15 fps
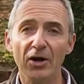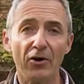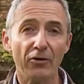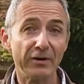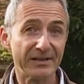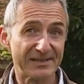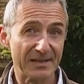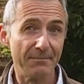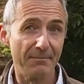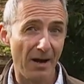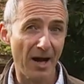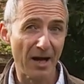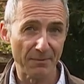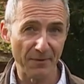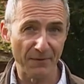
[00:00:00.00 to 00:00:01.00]
or at least it
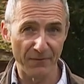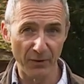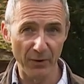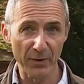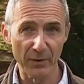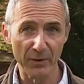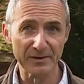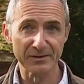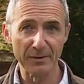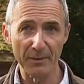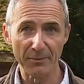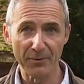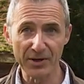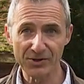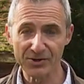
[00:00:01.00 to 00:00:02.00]
might, before you also
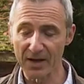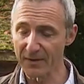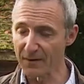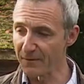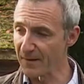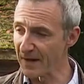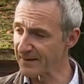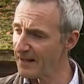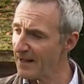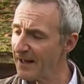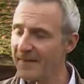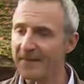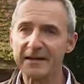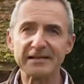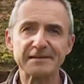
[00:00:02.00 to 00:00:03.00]
appreciate the fact
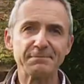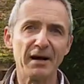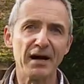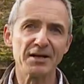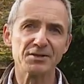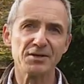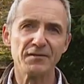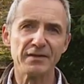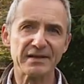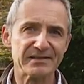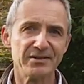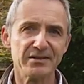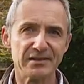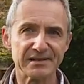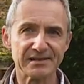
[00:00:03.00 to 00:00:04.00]
that as part of this
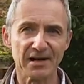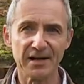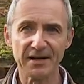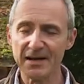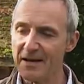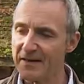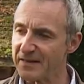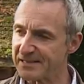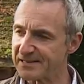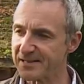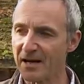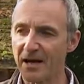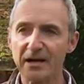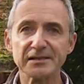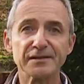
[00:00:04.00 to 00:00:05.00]
new design, this
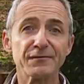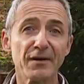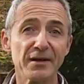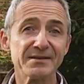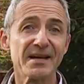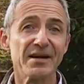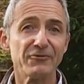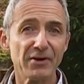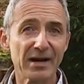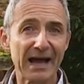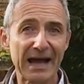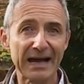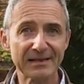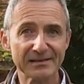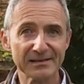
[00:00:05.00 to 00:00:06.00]
car's front and rear
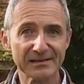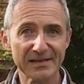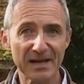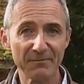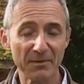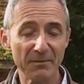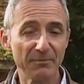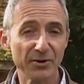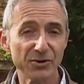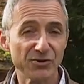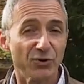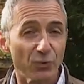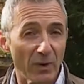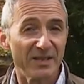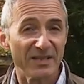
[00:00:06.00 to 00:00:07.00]
axles have been
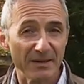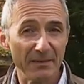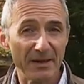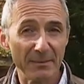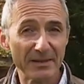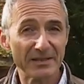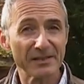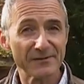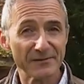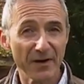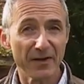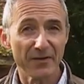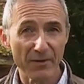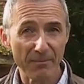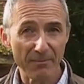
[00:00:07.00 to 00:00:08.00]
pushed 20mm further